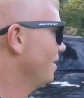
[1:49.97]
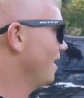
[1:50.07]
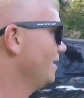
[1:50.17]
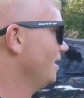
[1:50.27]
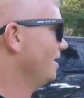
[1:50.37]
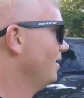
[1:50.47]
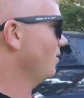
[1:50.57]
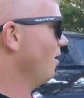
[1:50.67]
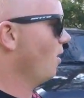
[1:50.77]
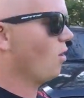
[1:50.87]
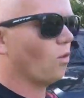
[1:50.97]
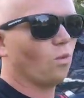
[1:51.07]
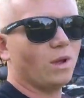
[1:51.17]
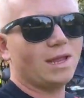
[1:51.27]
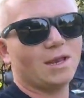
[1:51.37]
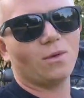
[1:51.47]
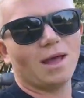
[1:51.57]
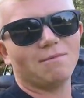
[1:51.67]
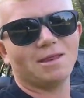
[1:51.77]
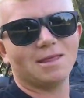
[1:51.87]
an idea here. We don't
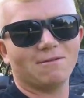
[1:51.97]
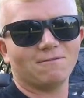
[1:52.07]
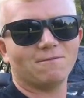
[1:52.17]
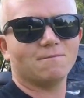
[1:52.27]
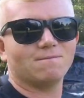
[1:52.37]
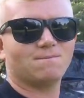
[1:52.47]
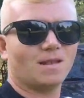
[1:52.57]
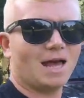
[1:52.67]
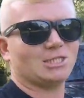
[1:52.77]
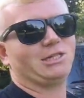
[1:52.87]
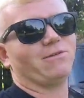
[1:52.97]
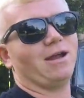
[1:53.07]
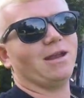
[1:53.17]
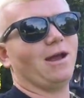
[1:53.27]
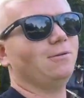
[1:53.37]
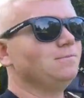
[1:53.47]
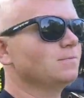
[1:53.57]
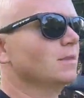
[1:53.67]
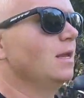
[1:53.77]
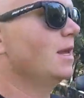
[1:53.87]
have anything flashy right now.
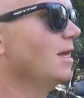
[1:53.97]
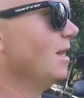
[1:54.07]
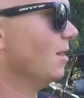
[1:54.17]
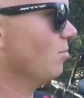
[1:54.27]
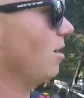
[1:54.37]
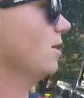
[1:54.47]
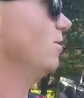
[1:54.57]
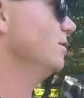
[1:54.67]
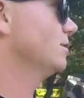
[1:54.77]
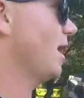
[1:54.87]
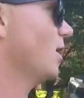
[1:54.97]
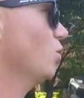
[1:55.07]
Now the Bronco is kind of